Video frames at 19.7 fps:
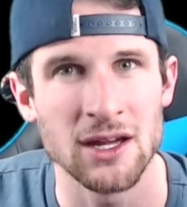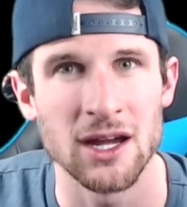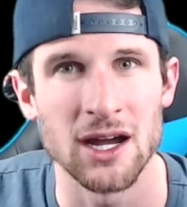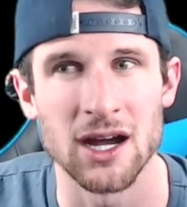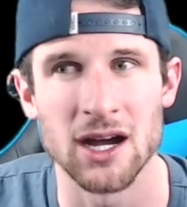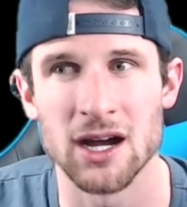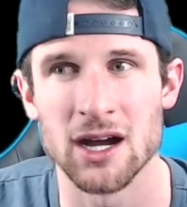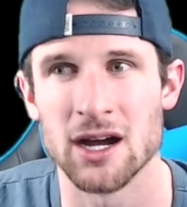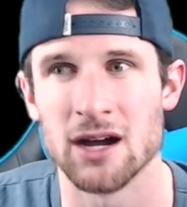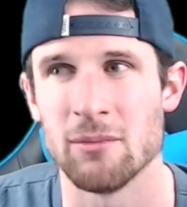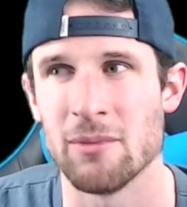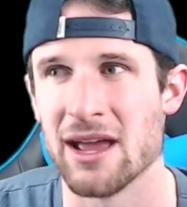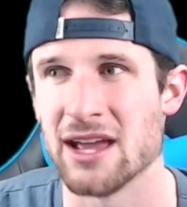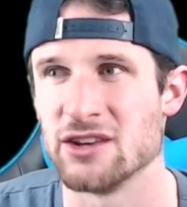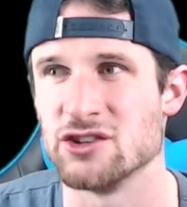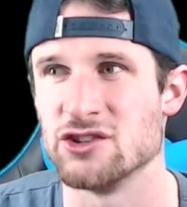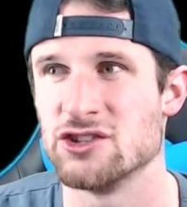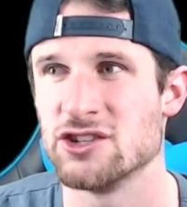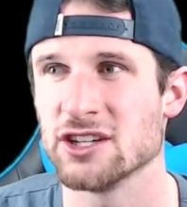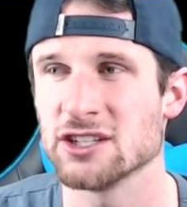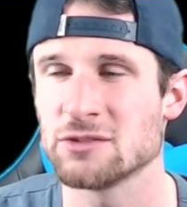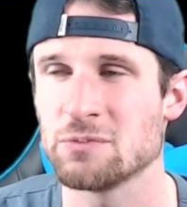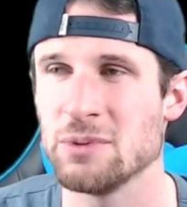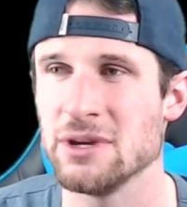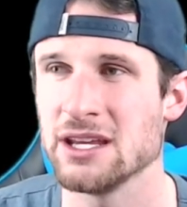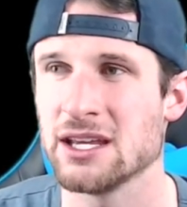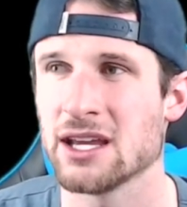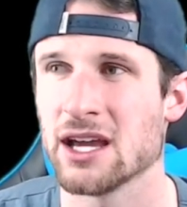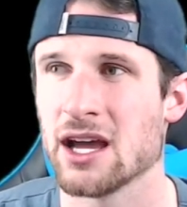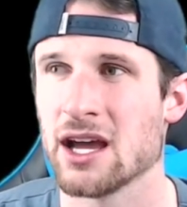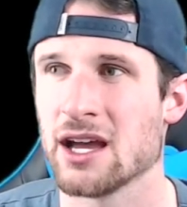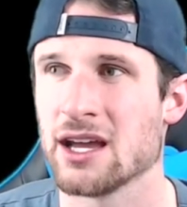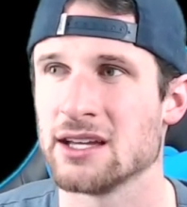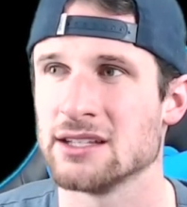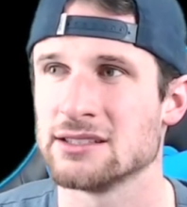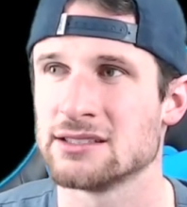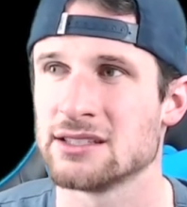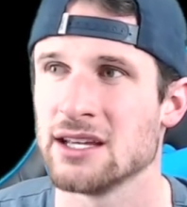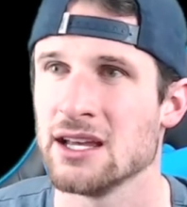Um, and just
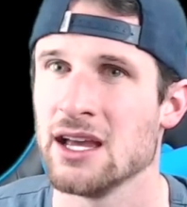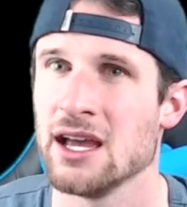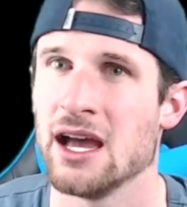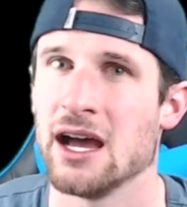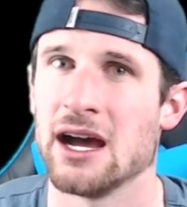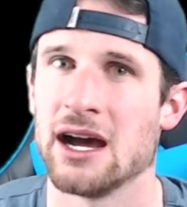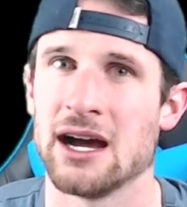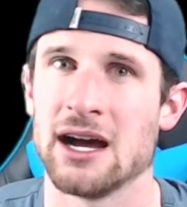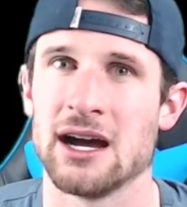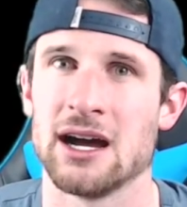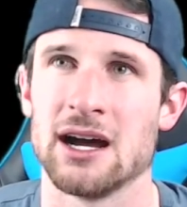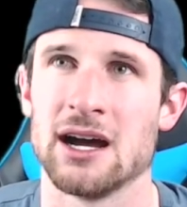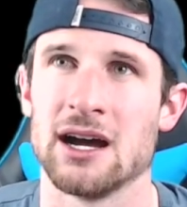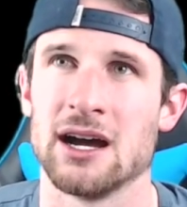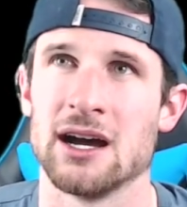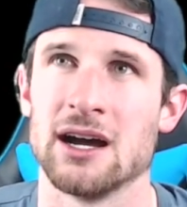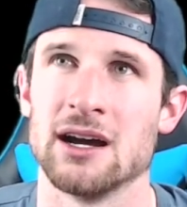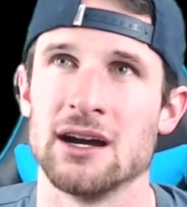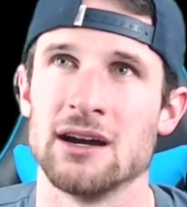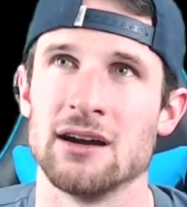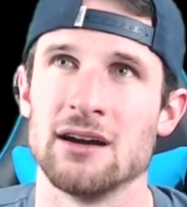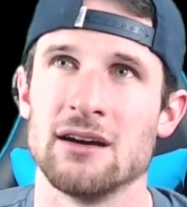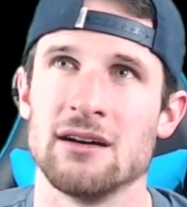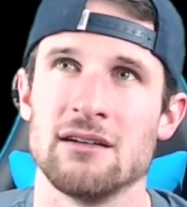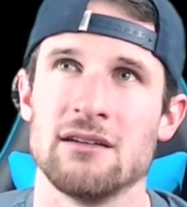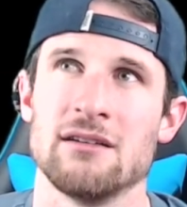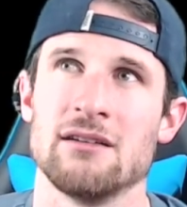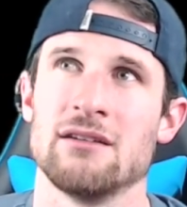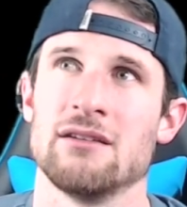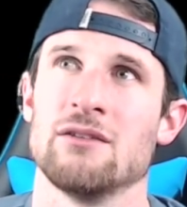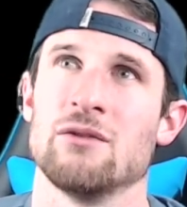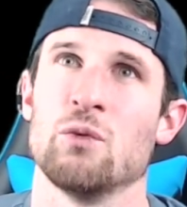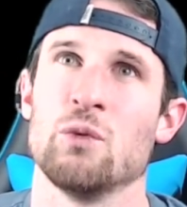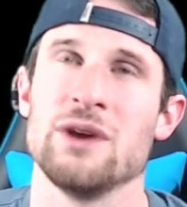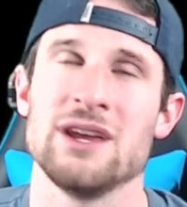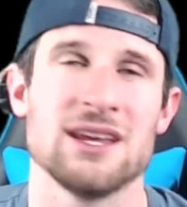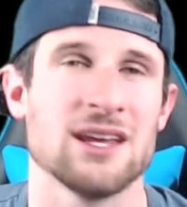because uh, we